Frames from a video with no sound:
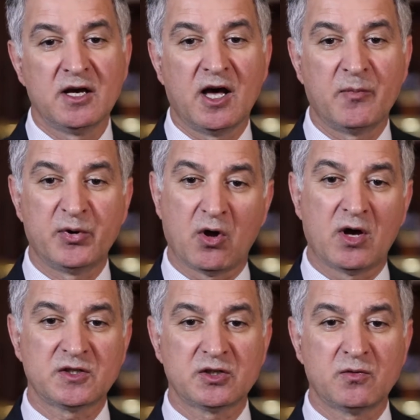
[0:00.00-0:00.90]
but
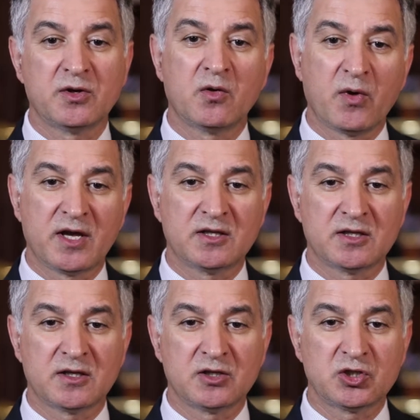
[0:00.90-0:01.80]
also in a way
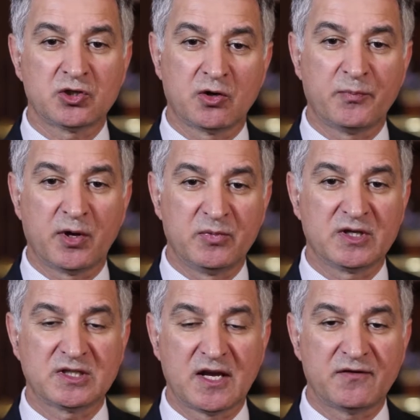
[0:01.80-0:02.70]
to ensure
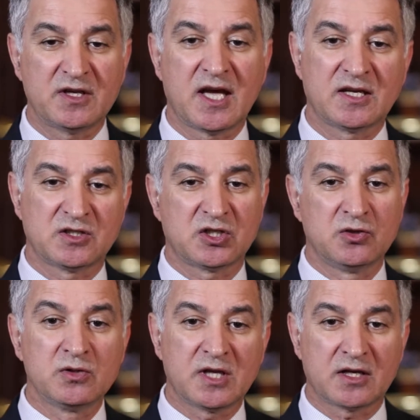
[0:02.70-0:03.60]
public safety as
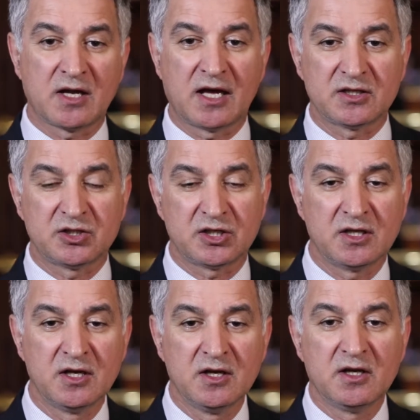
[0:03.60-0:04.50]
this new technology